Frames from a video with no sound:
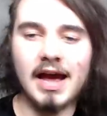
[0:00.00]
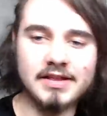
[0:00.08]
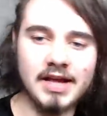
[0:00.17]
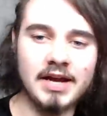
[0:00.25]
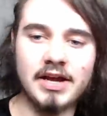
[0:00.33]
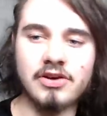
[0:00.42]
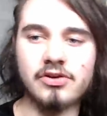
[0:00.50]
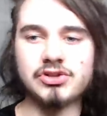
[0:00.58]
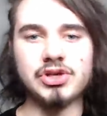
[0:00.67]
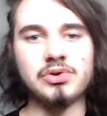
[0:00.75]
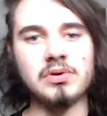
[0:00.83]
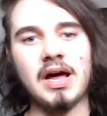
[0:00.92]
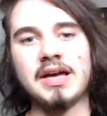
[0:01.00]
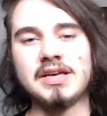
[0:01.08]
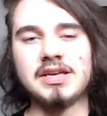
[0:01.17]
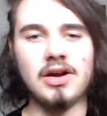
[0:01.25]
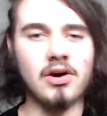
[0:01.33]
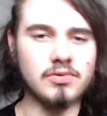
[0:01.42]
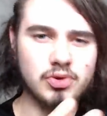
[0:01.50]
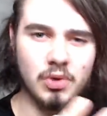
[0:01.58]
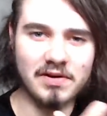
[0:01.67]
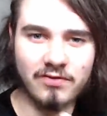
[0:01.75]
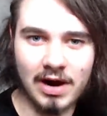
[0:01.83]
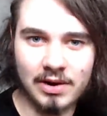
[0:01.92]
And then it'll do like, you know,
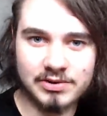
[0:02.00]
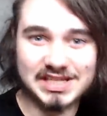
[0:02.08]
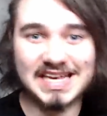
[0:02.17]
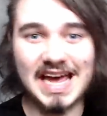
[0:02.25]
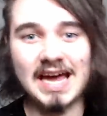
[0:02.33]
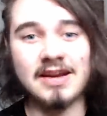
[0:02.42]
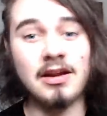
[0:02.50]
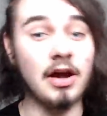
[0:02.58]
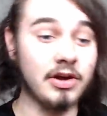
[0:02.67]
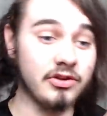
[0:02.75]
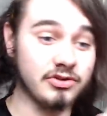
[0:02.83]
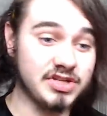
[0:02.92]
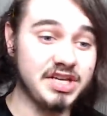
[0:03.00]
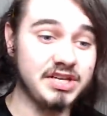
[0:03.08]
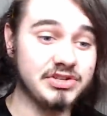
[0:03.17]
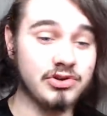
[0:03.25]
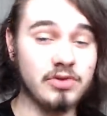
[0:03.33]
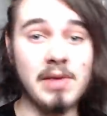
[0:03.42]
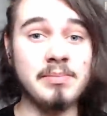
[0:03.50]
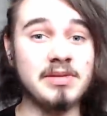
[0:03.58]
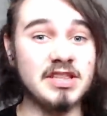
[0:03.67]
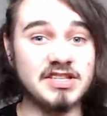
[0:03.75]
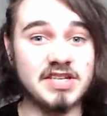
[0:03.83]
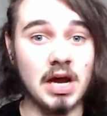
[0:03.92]
24 hours again, another teaser, maybe
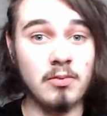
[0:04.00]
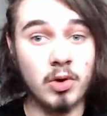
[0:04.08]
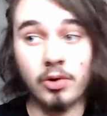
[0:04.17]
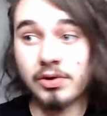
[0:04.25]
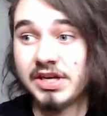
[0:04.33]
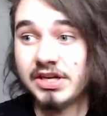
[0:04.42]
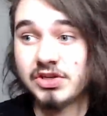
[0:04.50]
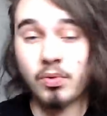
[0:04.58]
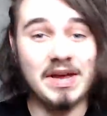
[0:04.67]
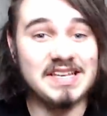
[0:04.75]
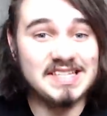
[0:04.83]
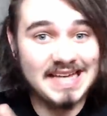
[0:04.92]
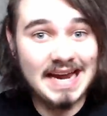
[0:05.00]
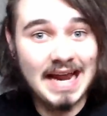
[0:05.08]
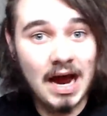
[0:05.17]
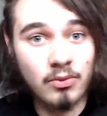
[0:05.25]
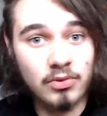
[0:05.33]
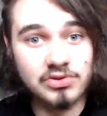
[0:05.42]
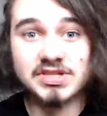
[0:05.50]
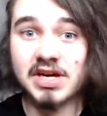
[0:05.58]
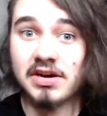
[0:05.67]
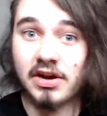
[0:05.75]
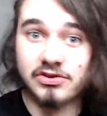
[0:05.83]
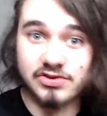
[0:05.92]
this time we only need to wait 10 hours, another